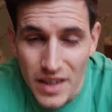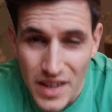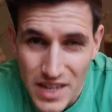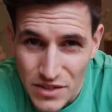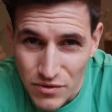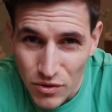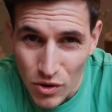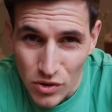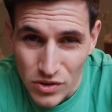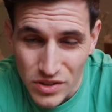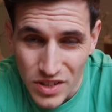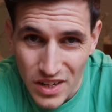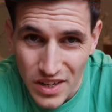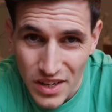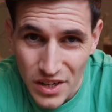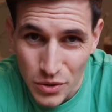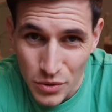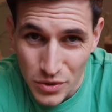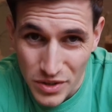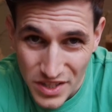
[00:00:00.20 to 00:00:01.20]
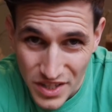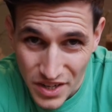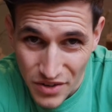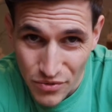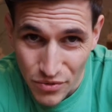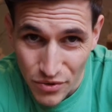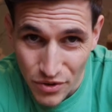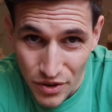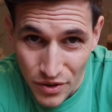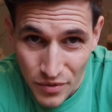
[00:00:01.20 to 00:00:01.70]
today's vlog's a little
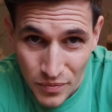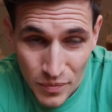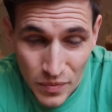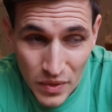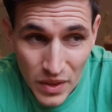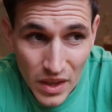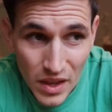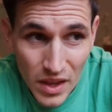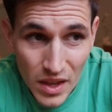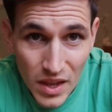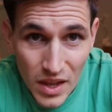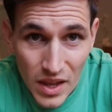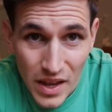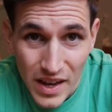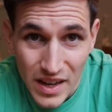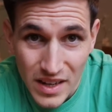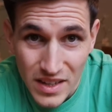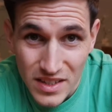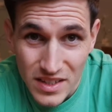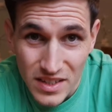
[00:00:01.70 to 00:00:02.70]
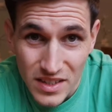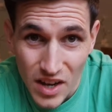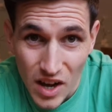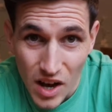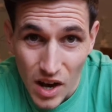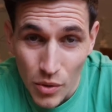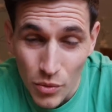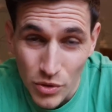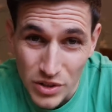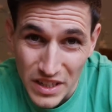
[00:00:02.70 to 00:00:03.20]
different, as
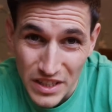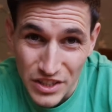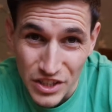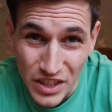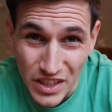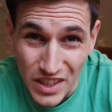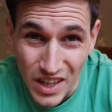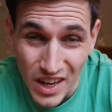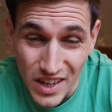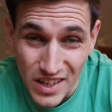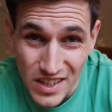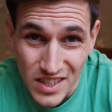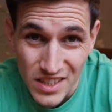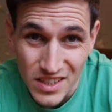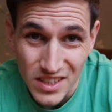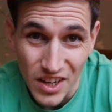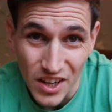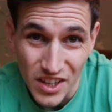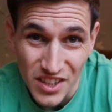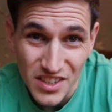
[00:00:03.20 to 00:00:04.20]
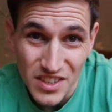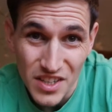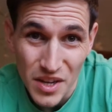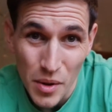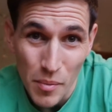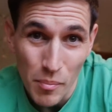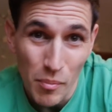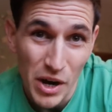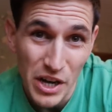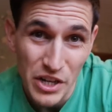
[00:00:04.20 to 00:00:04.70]
I want to actually kind of discuss
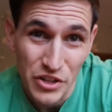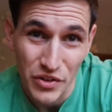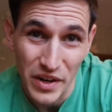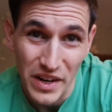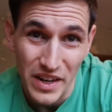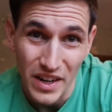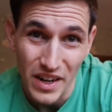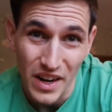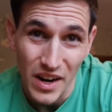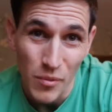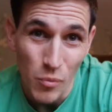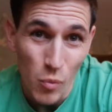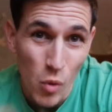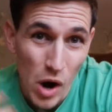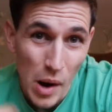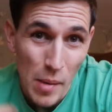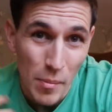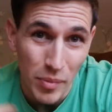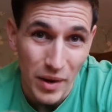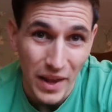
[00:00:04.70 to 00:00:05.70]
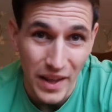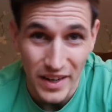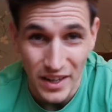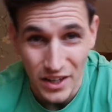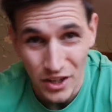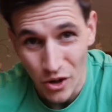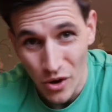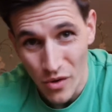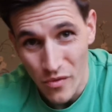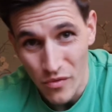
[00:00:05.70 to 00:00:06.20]
my training and what I'm
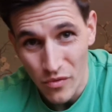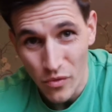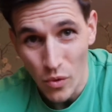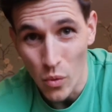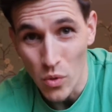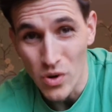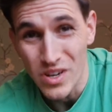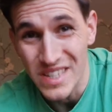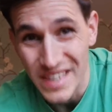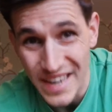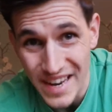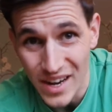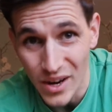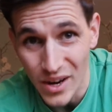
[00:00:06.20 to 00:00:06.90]
planning going forwards